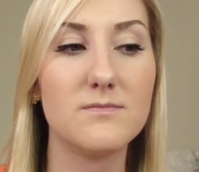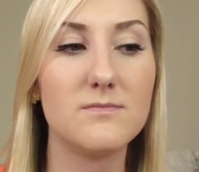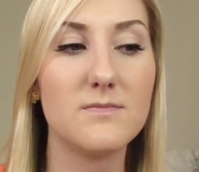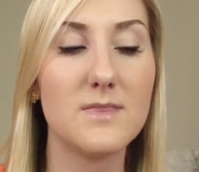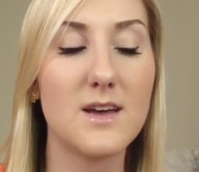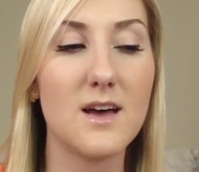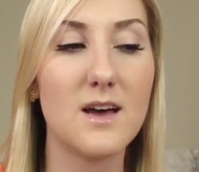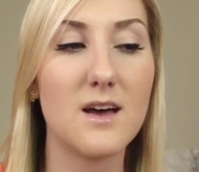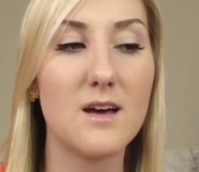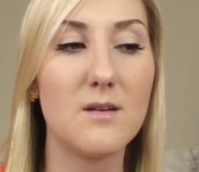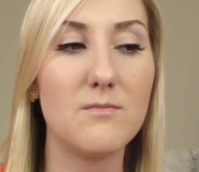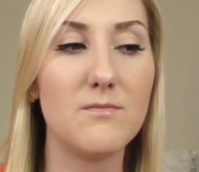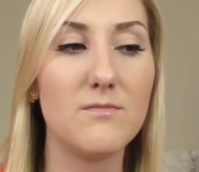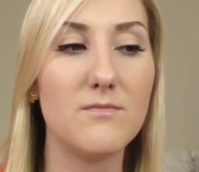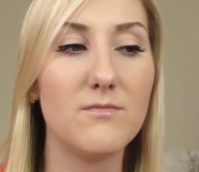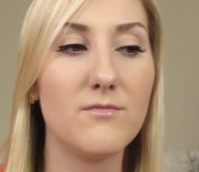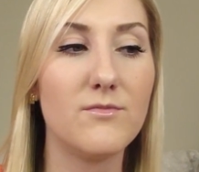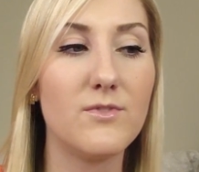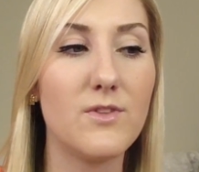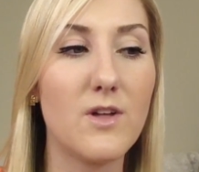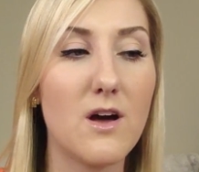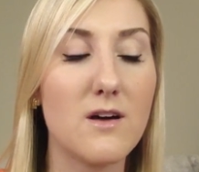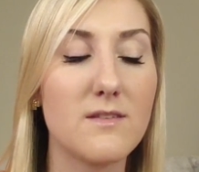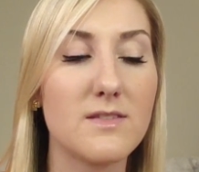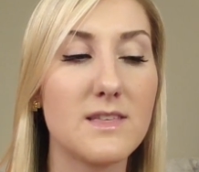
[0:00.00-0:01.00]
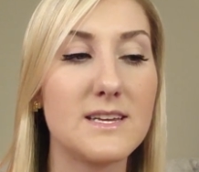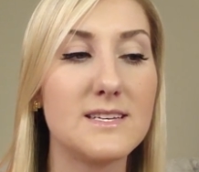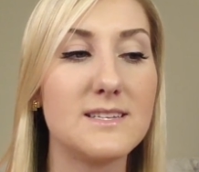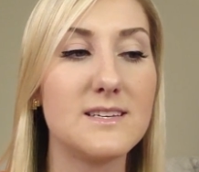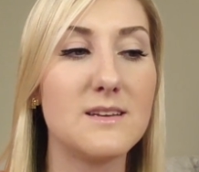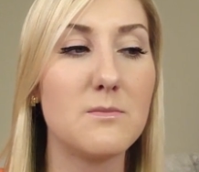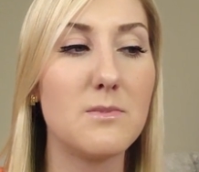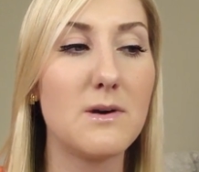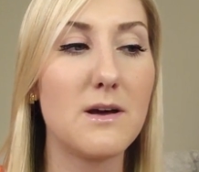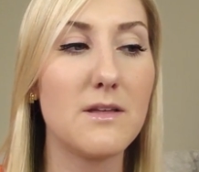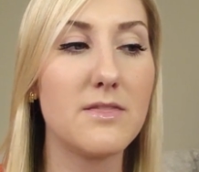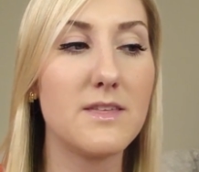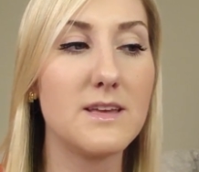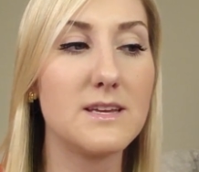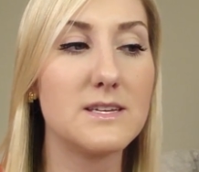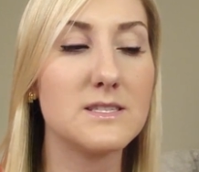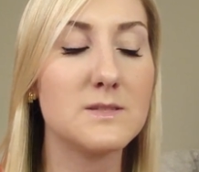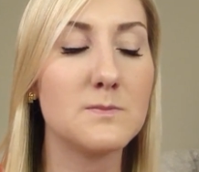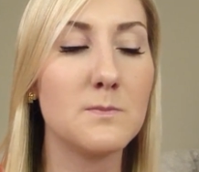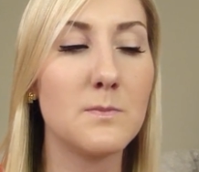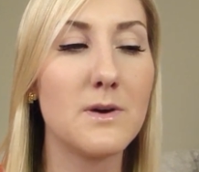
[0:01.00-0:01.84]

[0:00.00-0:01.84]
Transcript: vlog that I did about this.